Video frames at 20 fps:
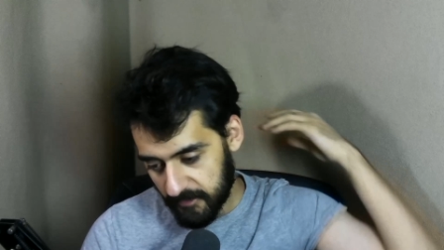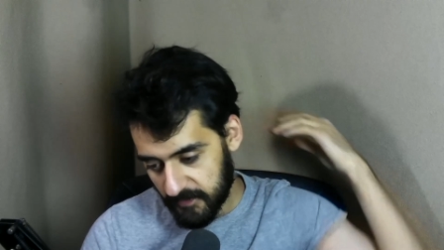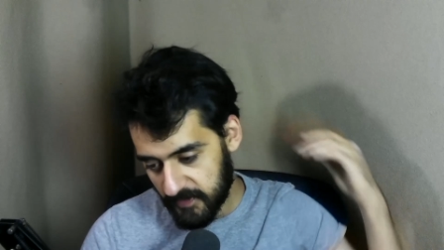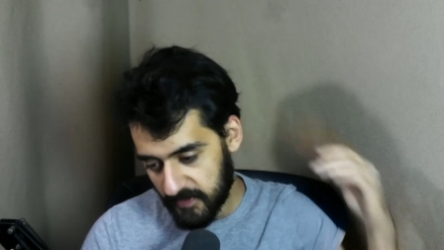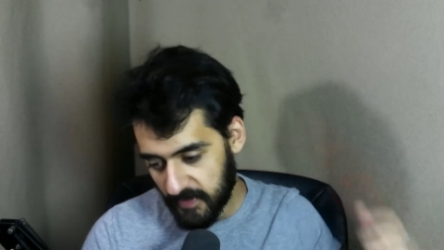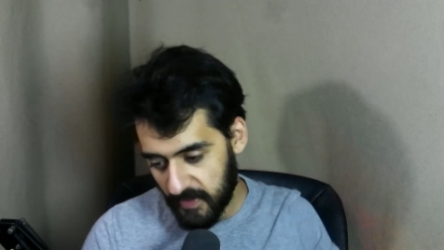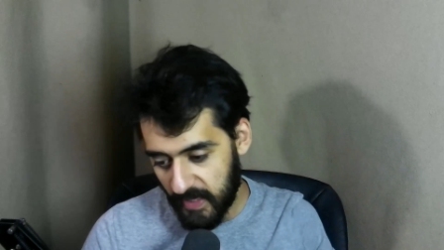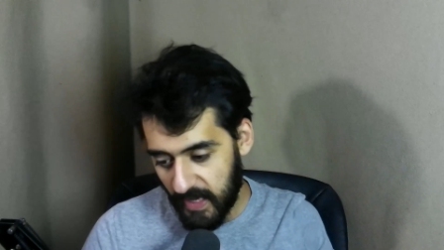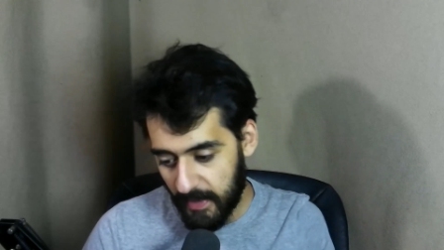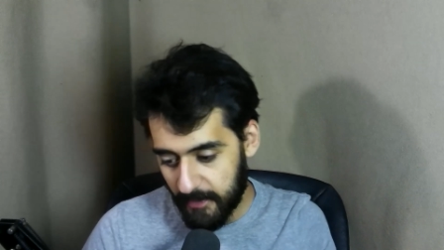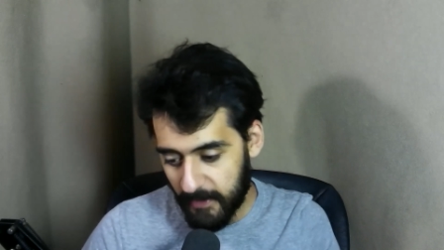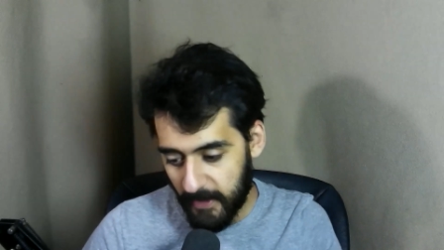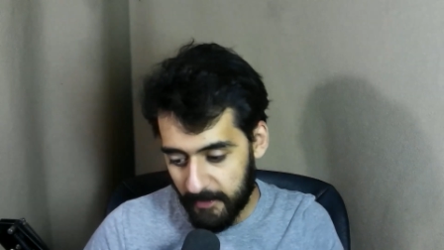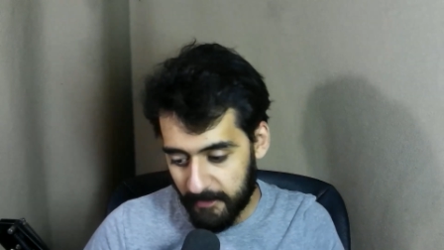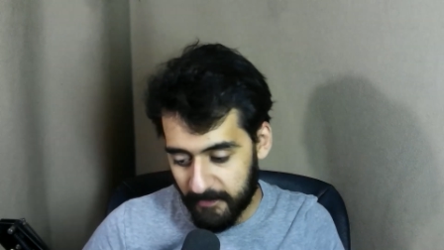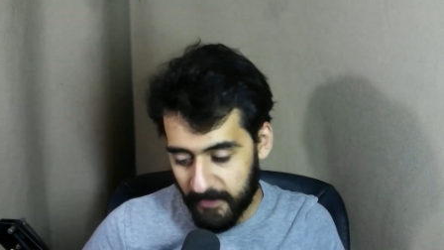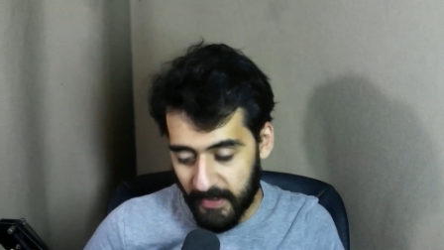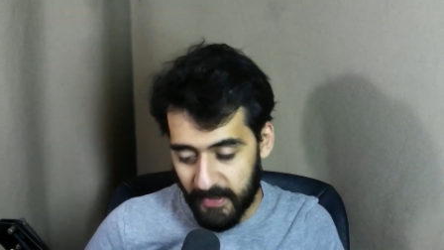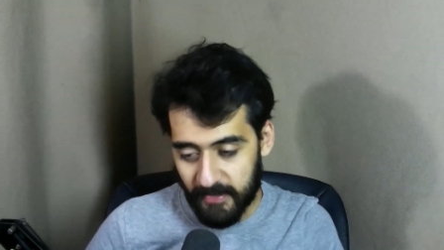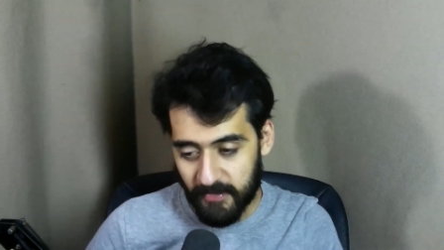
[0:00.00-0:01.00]
So I'm
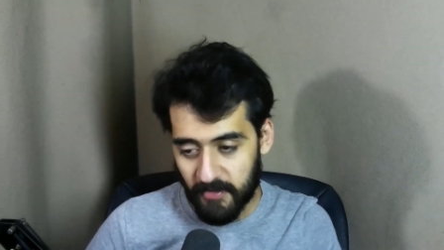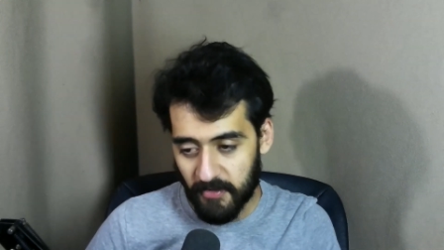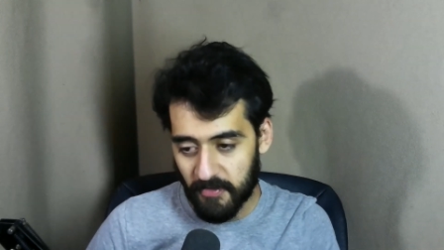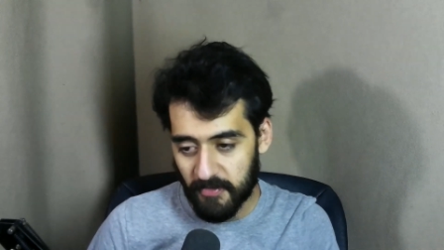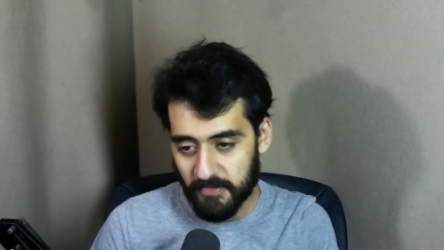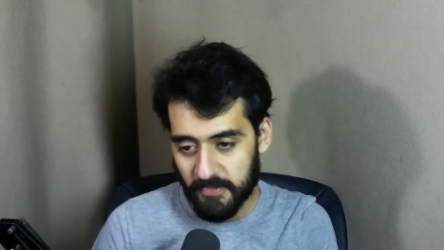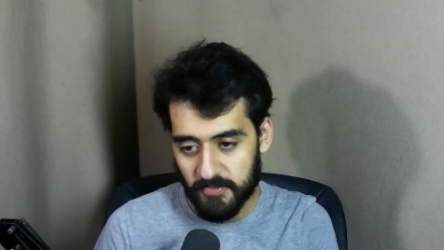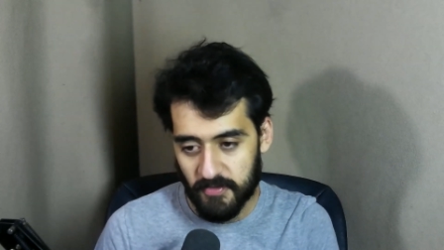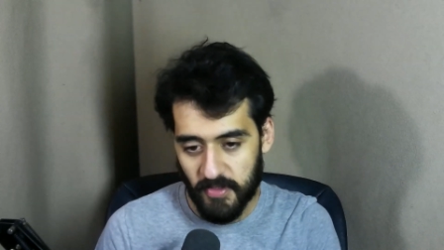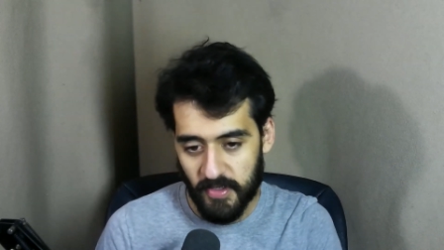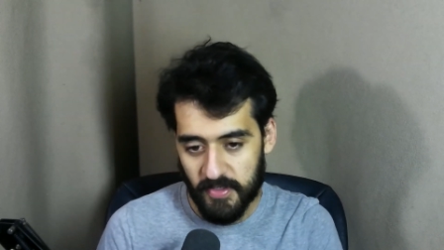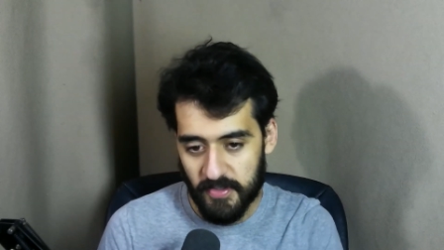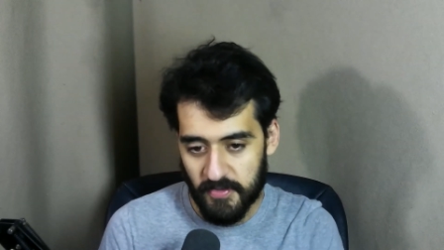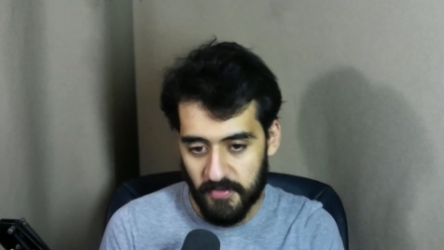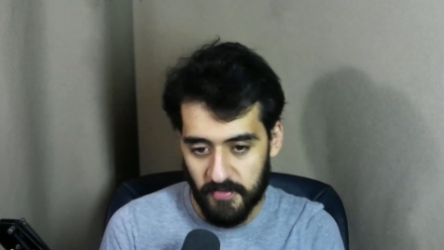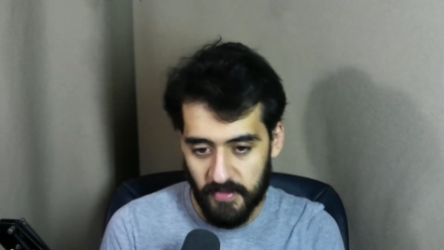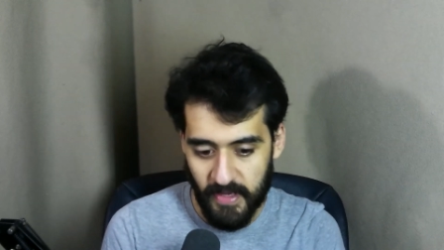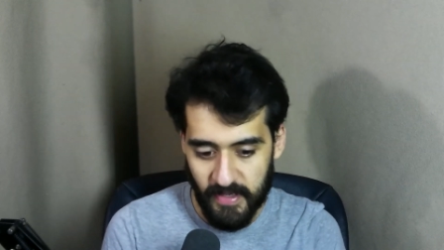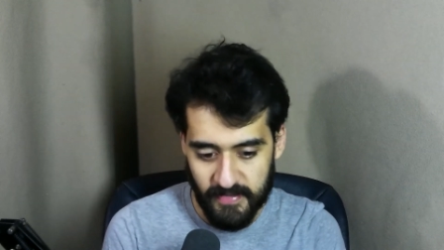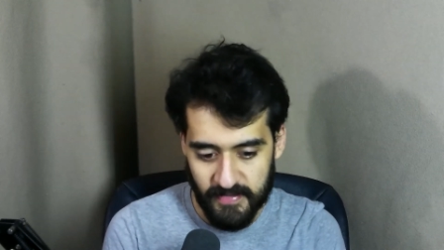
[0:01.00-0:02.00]
I'm like currently trying to
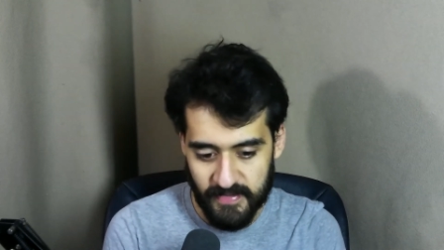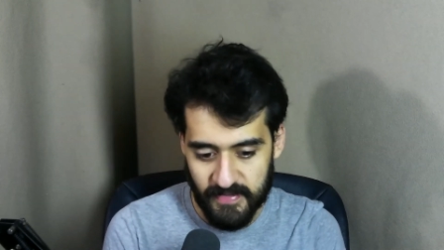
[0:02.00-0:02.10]
do that and